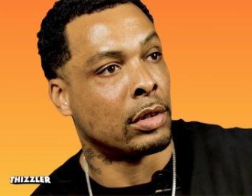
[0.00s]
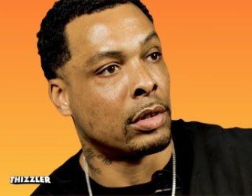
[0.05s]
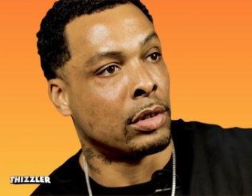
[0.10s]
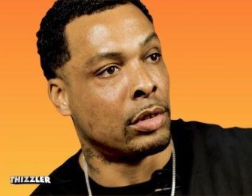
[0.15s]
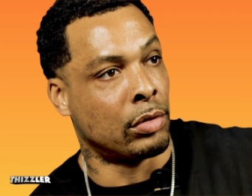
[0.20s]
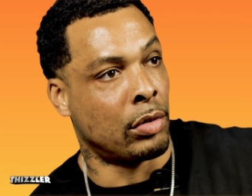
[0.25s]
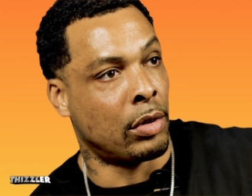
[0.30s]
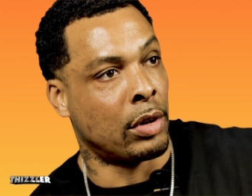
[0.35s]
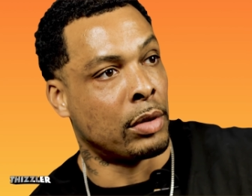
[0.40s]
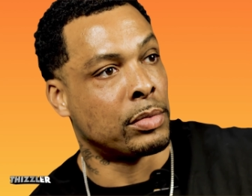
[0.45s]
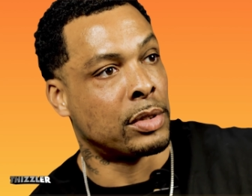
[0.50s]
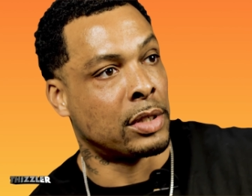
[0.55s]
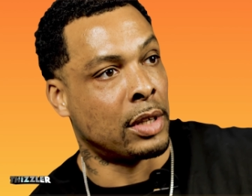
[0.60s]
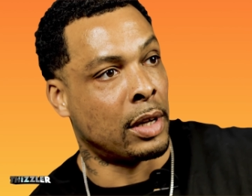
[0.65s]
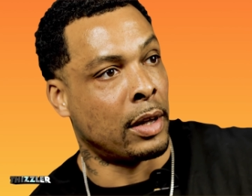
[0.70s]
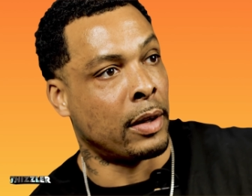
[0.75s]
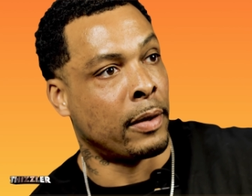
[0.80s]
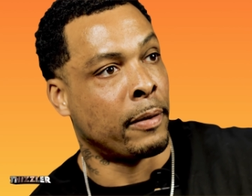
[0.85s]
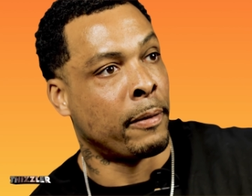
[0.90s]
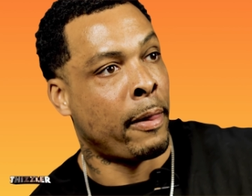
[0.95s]
You know what I'm
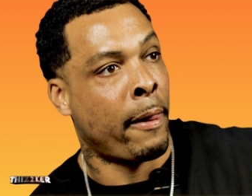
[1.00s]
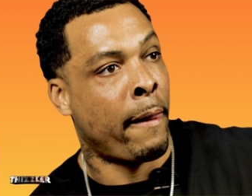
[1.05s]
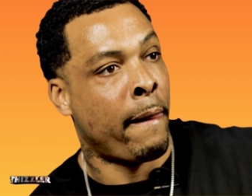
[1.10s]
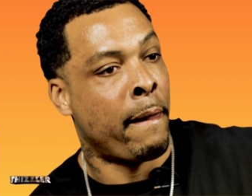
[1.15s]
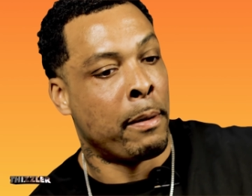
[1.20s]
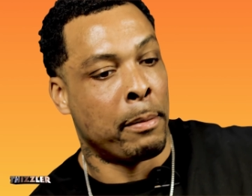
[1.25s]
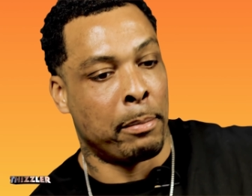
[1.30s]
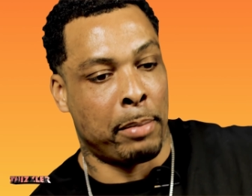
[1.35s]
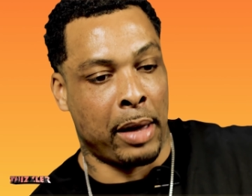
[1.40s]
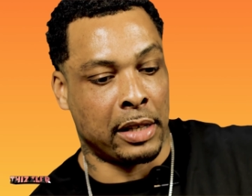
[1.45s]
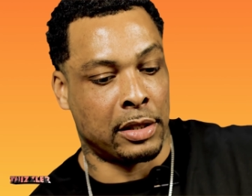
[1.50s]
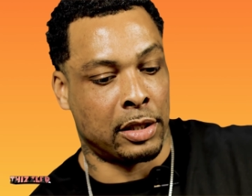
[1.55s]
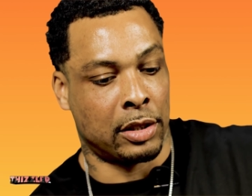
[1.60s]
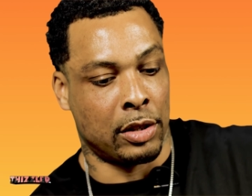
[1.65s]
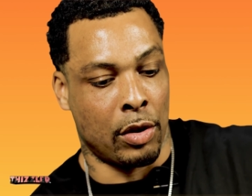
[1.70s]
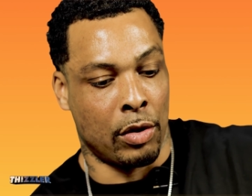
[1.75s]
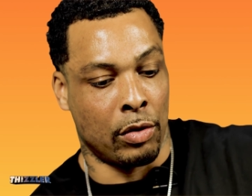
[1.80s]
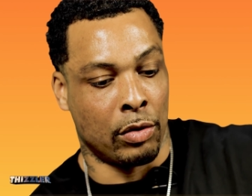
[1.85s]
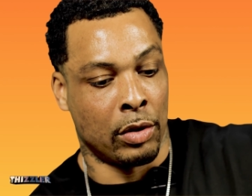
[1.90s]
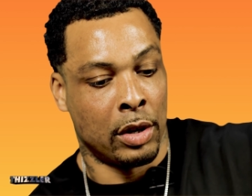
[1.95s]
saying? Based
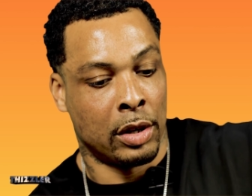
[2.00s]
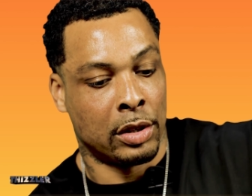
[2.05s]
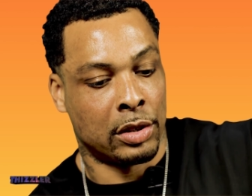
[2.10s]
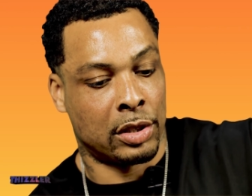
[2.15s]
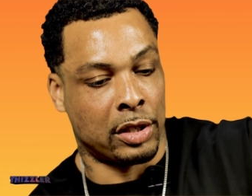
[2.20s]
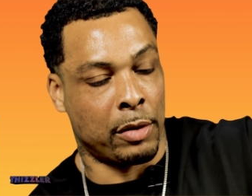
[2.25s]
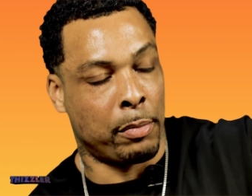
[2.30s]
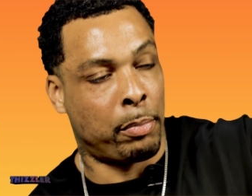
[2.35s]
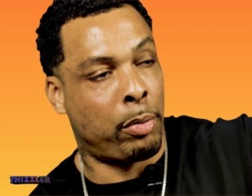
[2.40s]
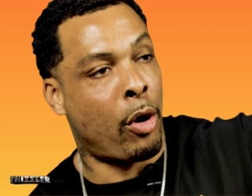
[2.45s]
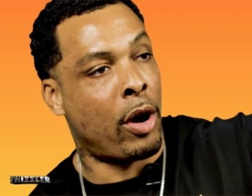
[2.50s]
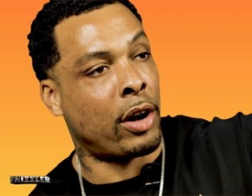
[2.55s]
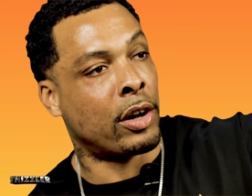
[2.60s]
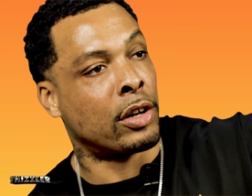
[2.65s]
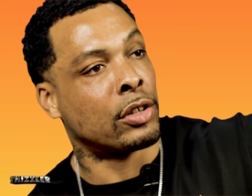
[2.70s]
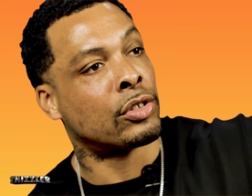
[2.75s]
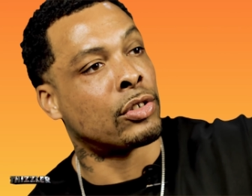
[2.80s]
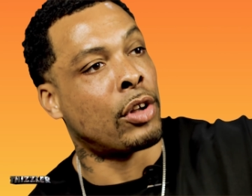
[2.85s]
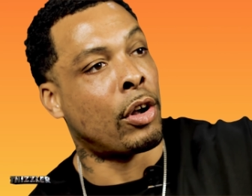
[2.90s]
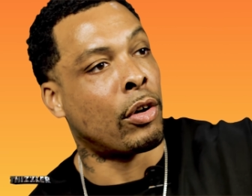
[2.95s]
on some part
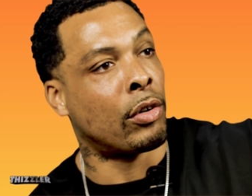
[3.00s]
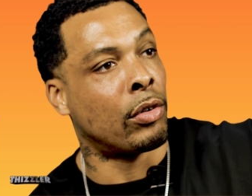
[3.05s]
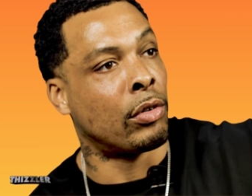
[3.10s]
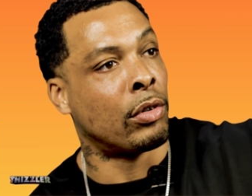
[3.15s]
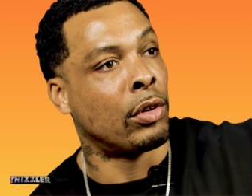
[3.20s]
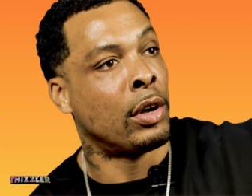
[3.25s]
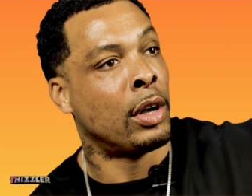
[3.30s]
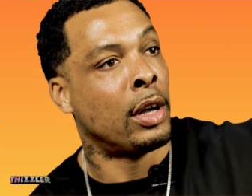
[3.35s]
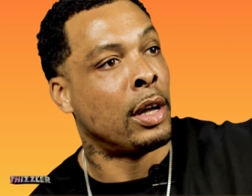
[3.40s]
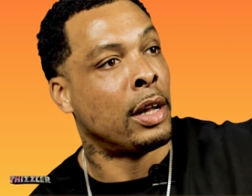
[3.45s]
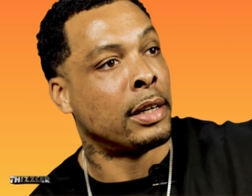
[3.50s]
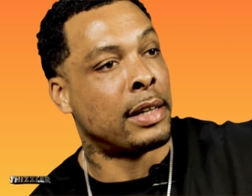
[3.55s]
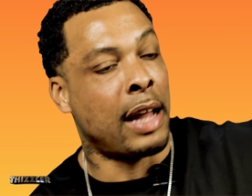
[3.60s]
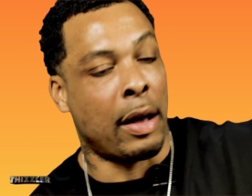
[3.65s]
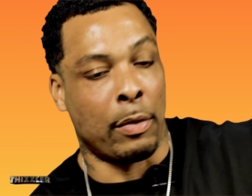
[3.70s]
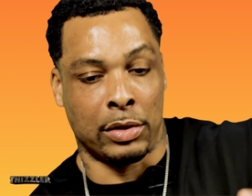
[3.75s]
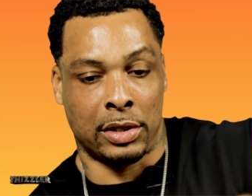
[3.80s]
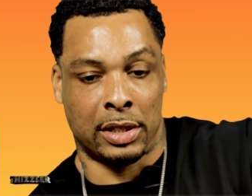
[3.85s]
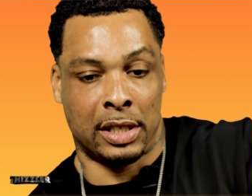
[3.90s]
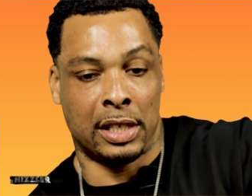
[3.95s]
of the circle
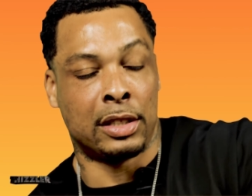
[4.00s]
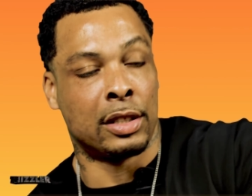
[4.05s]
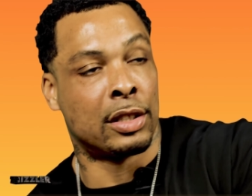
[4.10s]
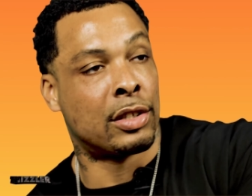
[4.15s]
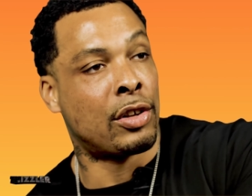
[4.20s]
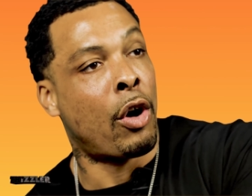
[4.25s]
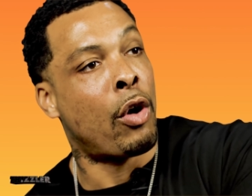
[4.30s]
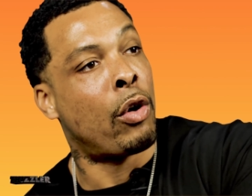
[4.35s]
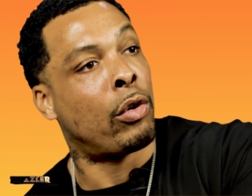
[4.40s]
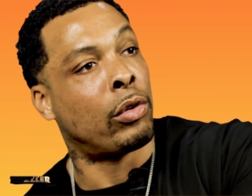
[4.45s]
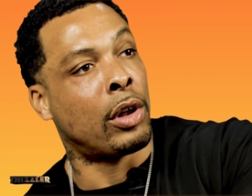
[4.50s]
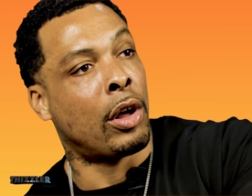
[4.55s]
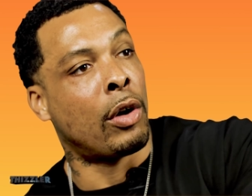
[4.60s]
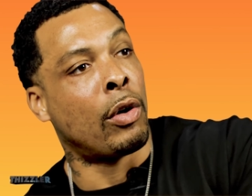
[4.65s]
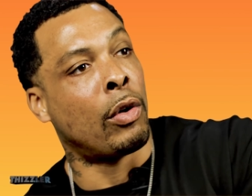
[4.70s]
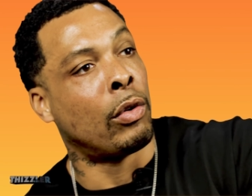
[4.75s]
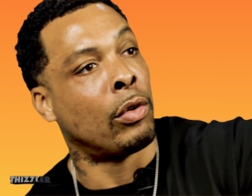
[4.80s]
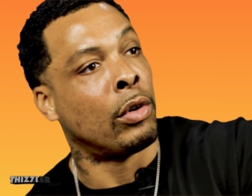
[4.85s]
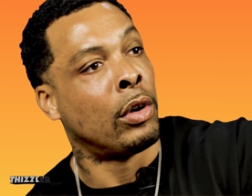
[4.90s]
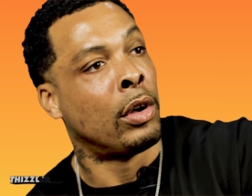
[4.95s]
that was getting told
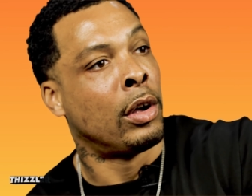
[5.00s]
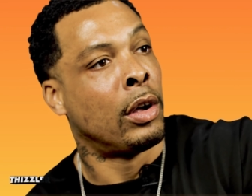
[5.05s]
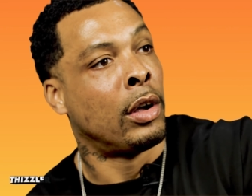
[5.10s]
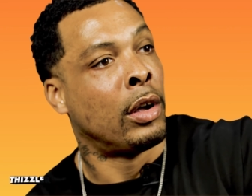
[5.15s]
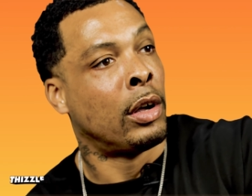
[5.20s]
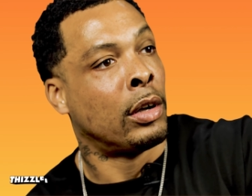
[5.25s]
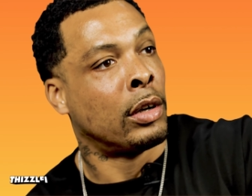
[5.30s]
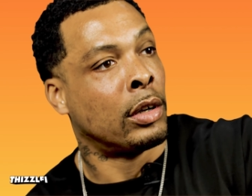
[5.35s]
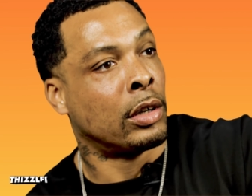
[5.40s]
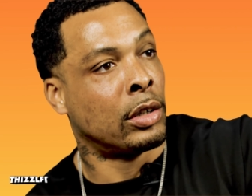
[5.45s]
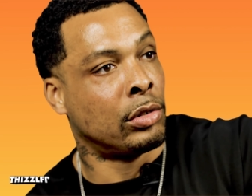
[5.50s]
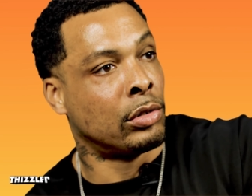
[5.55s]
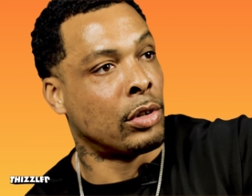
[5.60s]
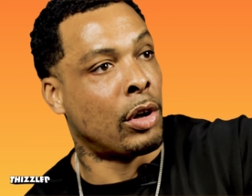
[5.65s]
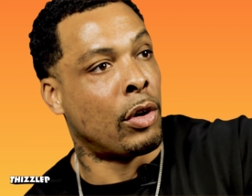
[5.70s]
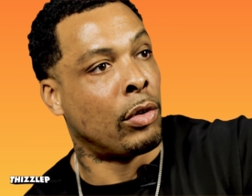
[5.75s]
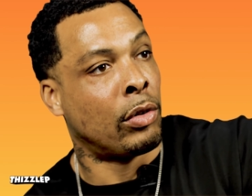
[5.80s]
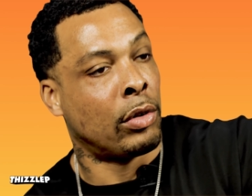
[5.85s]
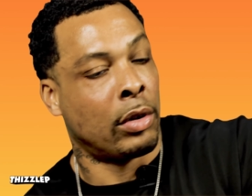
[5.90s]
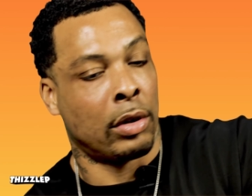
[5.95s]
on, you
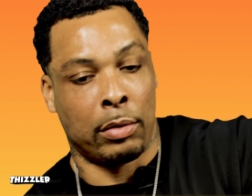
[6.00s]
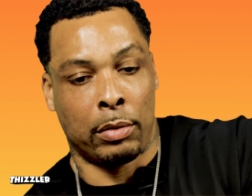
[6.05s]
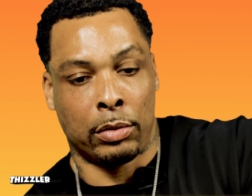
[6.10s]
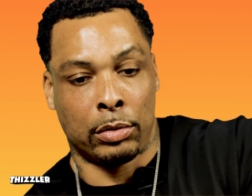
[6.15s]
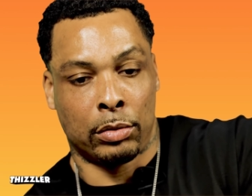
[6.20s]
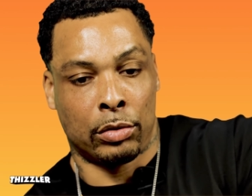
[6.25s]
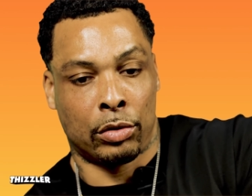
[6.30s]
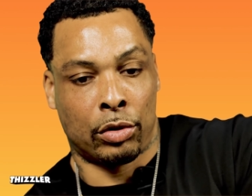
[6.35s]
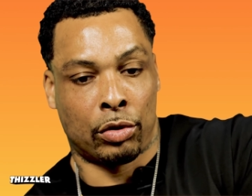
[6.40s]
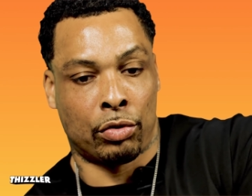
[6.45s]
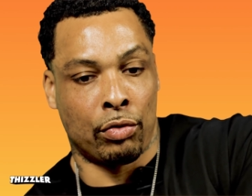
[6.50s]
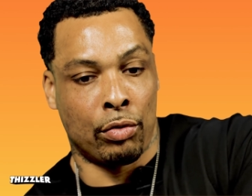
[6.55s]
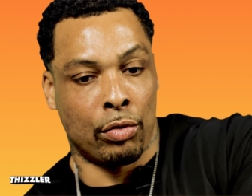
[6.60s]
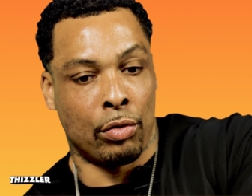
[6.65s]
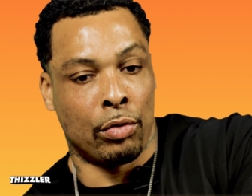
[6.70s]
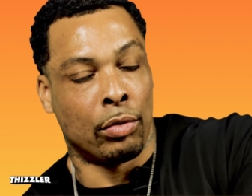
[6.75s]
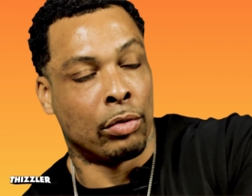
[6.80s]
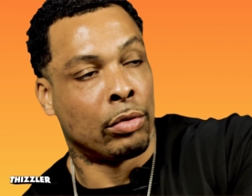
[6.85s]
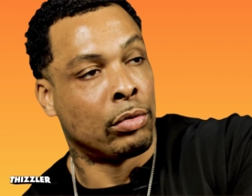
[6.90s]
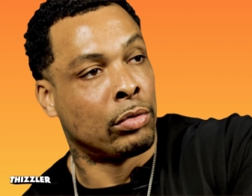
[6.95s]
know,
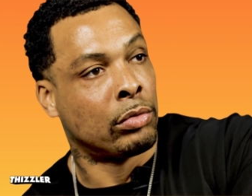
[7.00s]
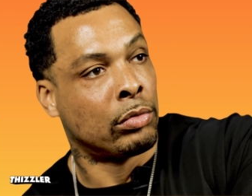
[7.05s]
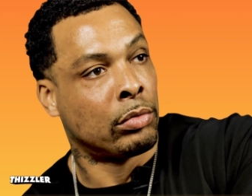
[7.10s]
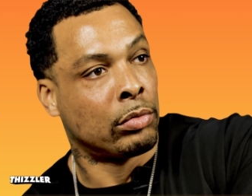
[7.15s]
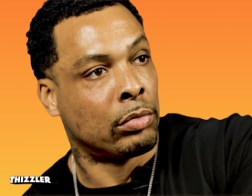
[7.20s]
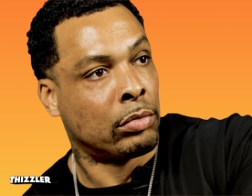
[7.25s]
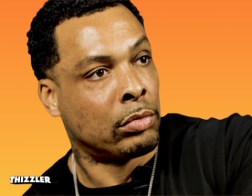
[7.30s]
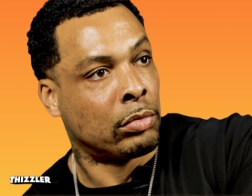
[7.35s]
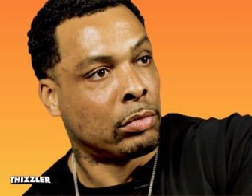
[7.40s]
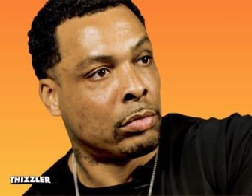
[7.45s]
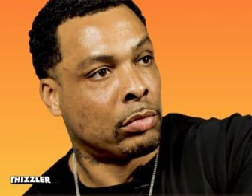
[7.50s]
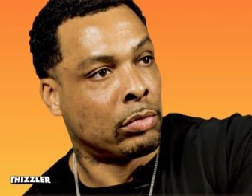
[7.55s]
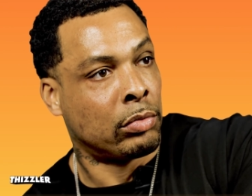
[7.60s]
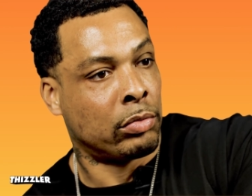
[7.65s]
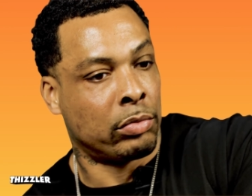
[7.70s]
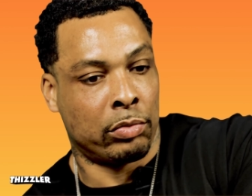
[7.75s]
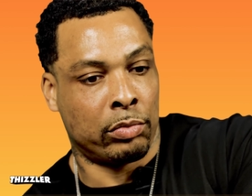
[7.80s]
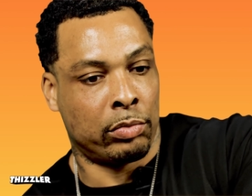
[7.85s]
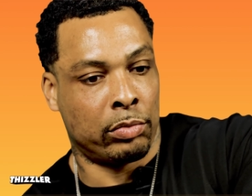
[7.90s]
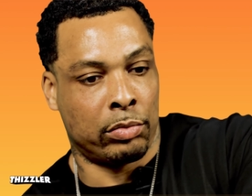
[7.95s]
through
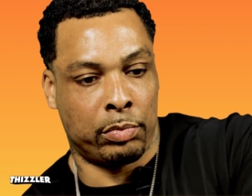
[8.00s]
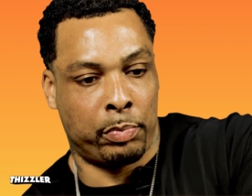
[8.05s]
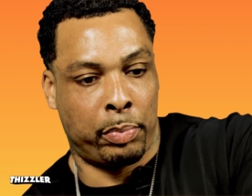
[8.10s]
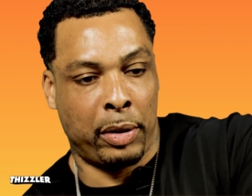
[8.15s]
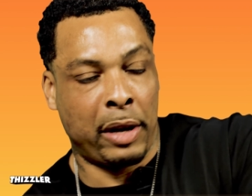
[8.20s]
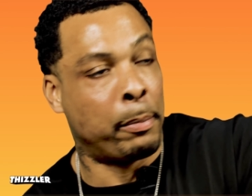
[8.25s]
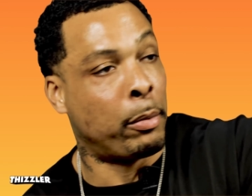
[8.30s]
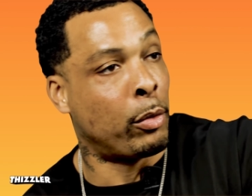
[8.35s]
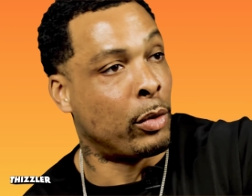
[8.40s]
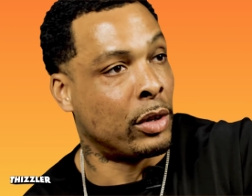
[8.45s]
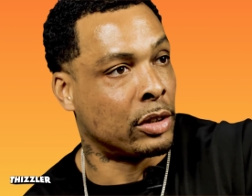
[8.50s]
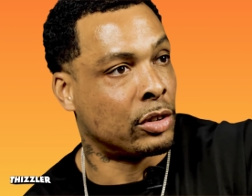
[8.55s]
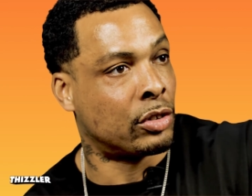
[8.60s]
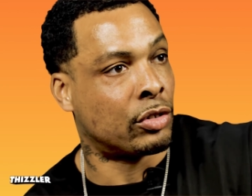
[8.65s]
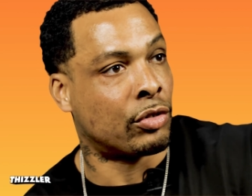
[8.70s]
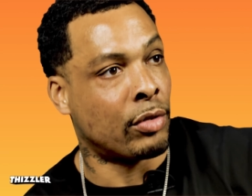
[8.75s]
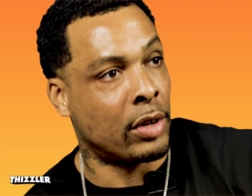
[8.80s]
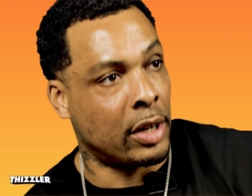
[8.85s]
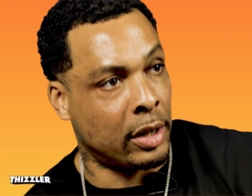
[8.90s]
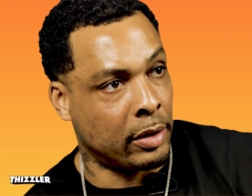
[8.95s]
people in the
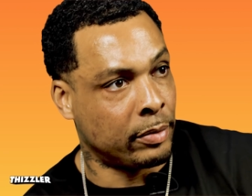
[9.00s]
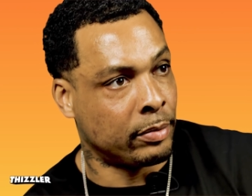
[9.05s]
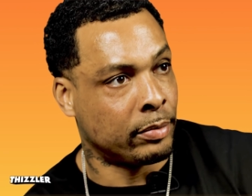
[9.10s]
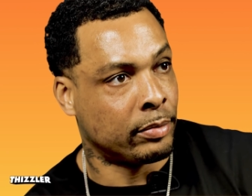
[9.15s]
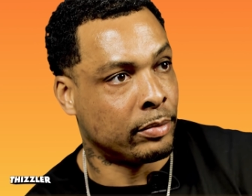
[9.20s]
street.